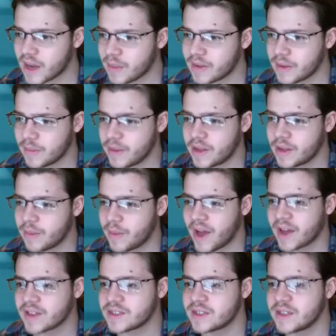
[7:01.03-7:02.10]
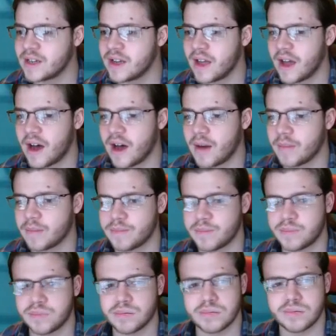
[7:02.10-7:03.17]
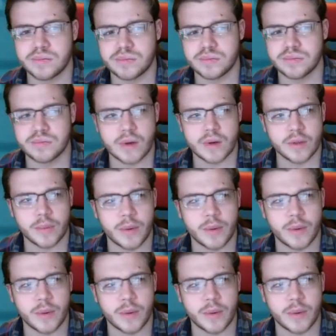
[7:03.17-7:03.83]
in the past. Other